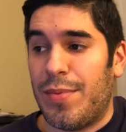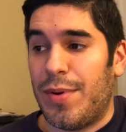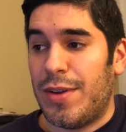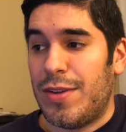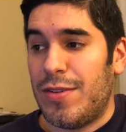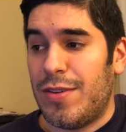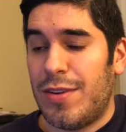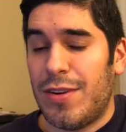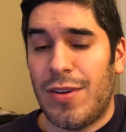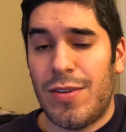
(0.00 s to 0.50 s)

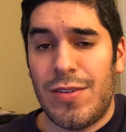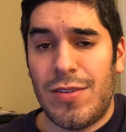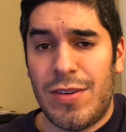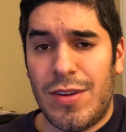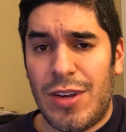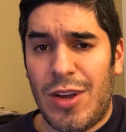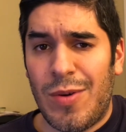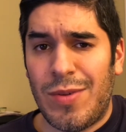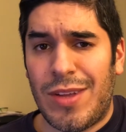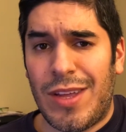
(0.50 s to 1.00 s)
But you can go you
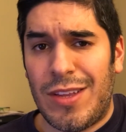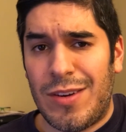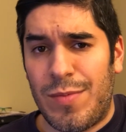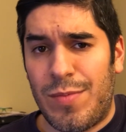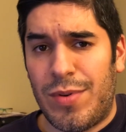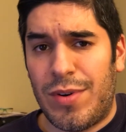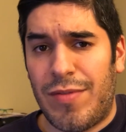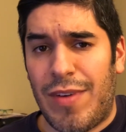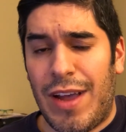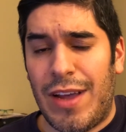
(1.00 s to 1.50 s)
can go with other
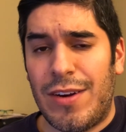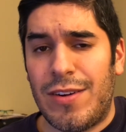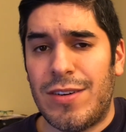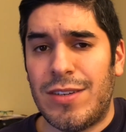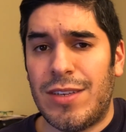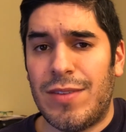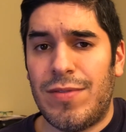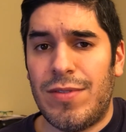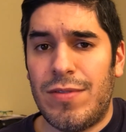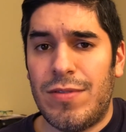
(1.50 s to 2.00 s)

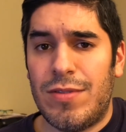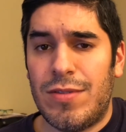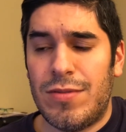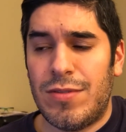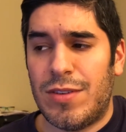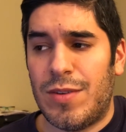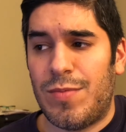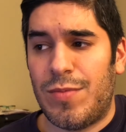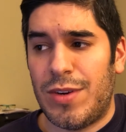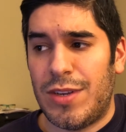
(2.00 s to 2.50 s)
providers if you
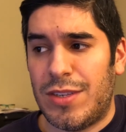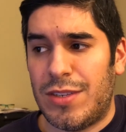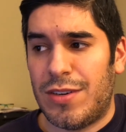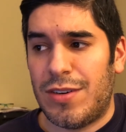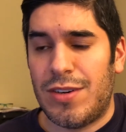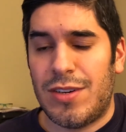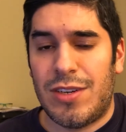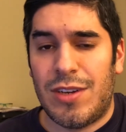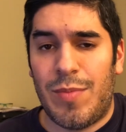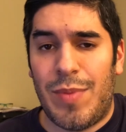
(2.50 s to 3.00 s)
do some research.